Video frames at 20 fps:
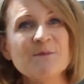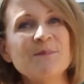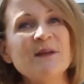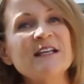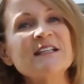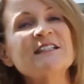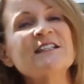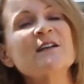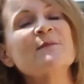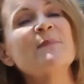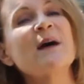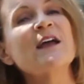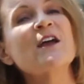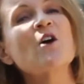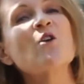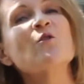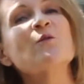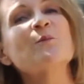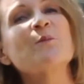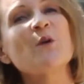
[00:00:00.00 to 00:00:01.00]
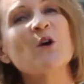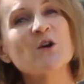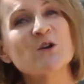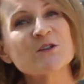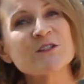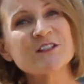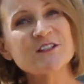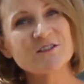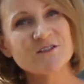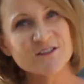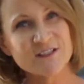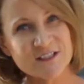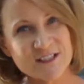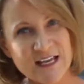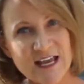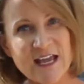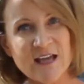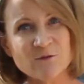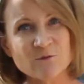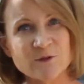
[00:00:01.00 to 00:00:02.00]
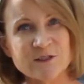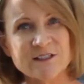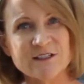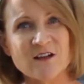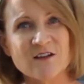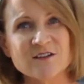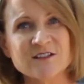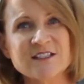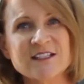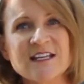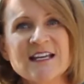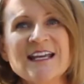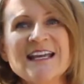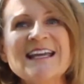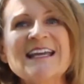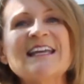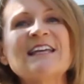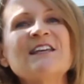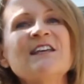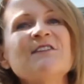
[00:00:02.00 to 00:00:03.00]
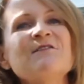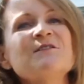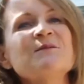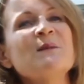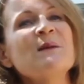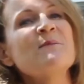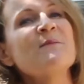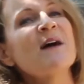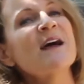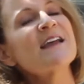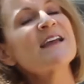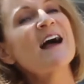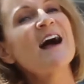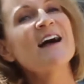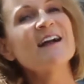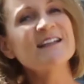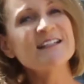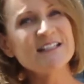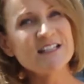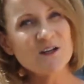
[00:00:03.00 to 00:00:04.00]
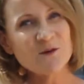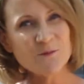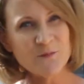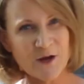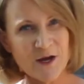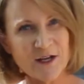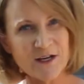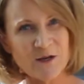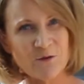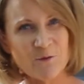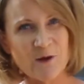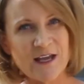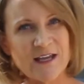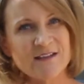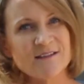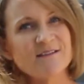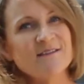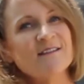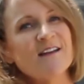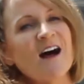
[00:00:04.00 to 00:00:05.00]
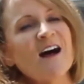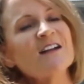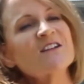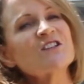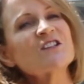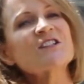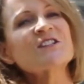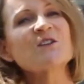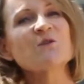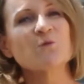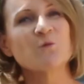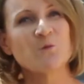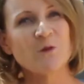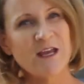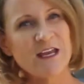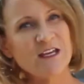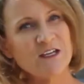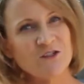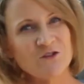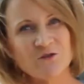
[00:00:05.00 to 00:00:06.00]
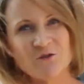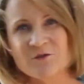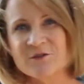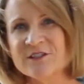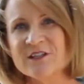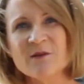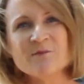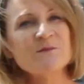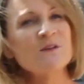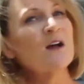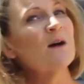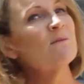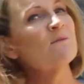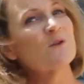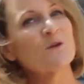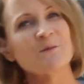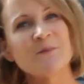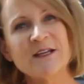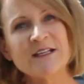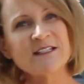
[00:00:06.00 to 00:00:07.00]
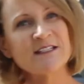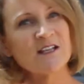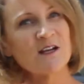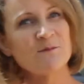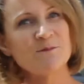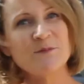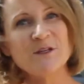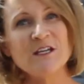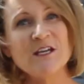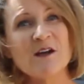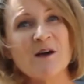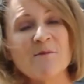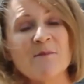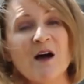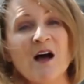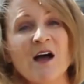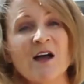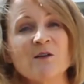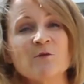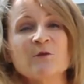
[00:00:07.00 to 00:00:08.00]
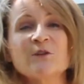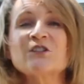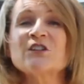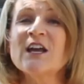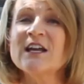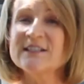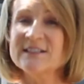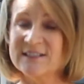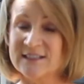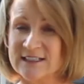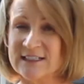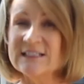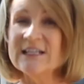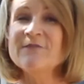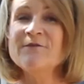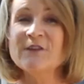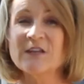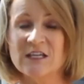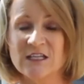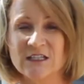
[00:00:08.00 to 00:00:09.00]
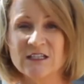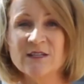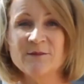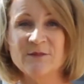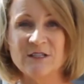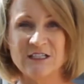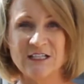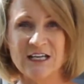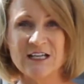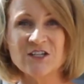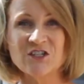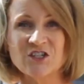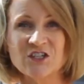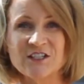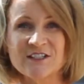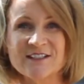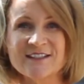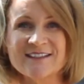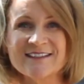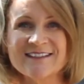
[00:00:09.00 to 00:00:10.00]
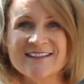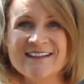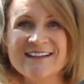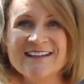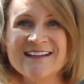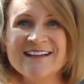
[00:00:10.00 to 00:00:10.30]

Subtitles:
Based on my own personal scan results, it gives me my ideal body weight, not just a range or some number based on BMI, which has significant limitations.